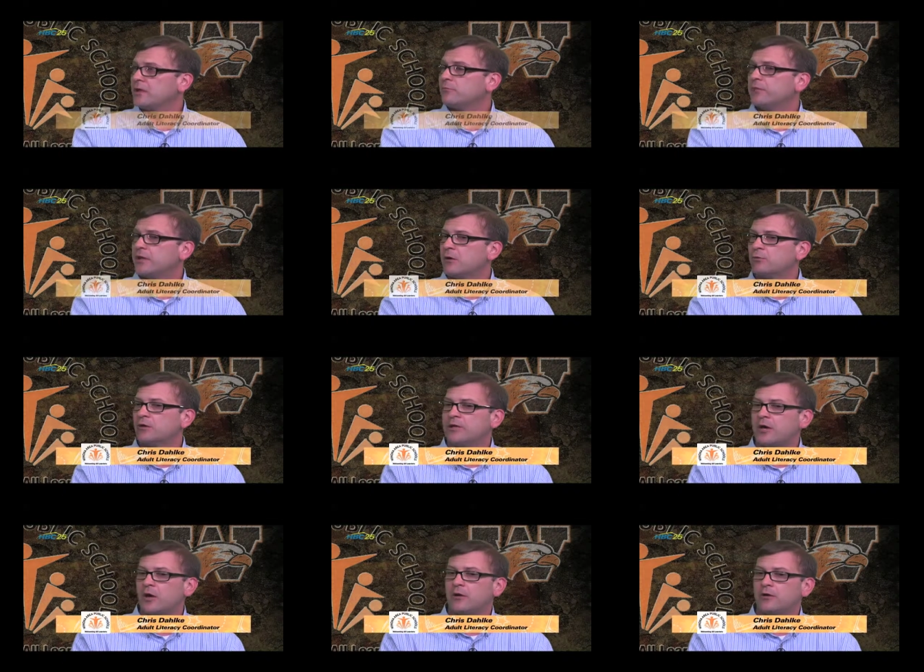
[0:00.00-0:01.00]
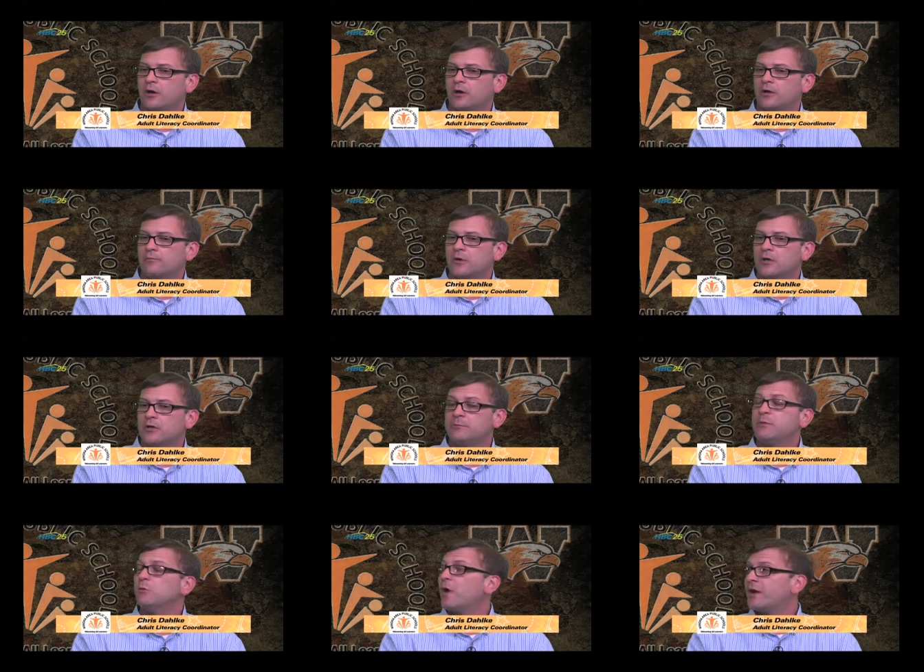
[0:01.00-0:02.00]
that they, they really are, are
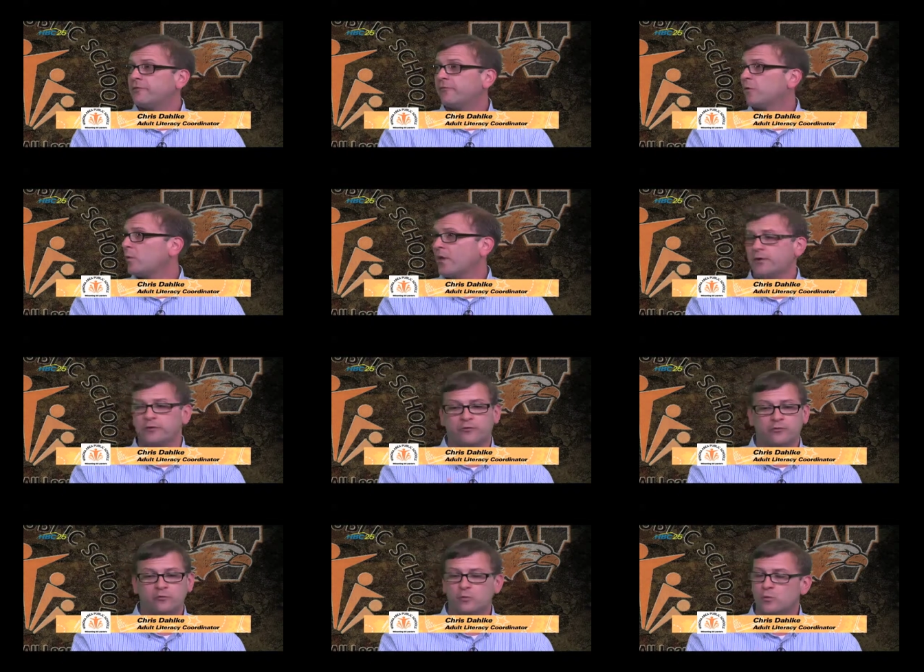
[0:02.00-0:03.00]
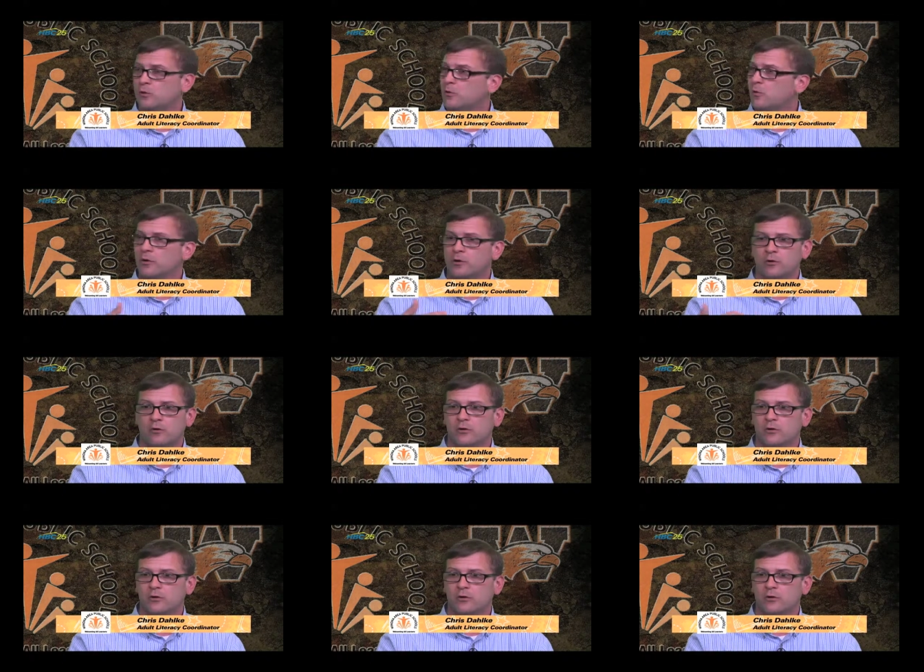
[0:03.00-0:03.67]
going to be ready for whether it's school or,